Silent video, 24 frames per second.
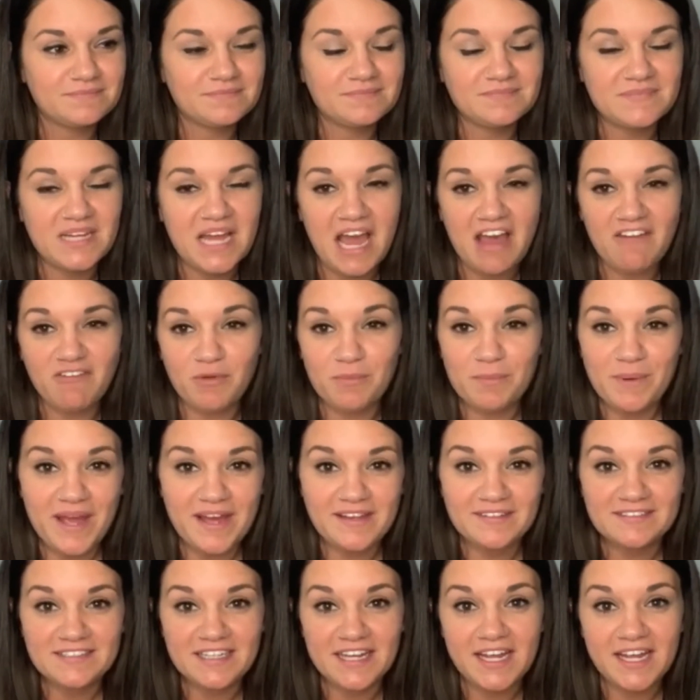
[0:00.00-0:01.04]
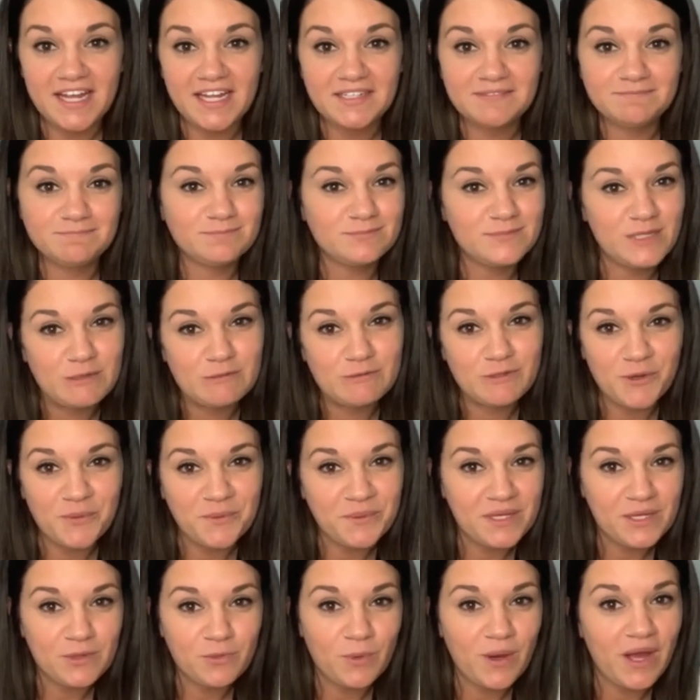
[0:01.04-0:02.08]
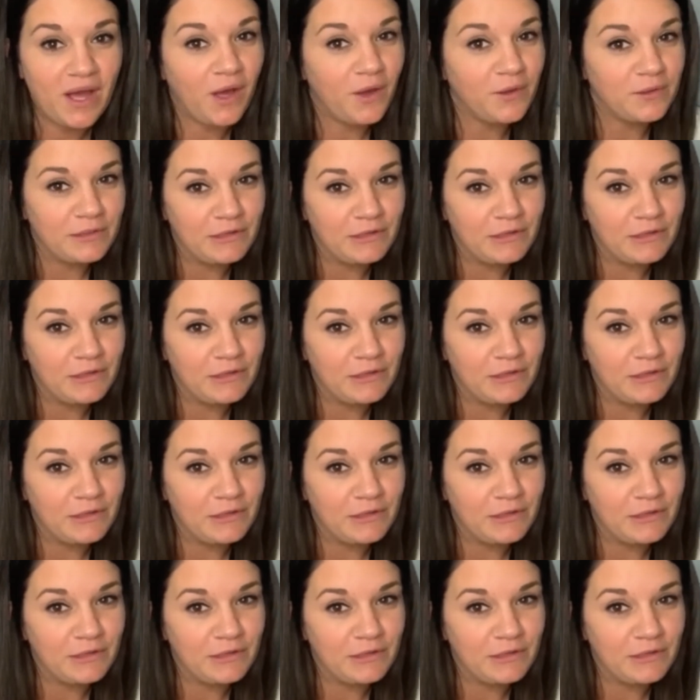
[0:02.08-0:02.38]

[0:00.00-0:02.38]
have a bad day, you don't eat well,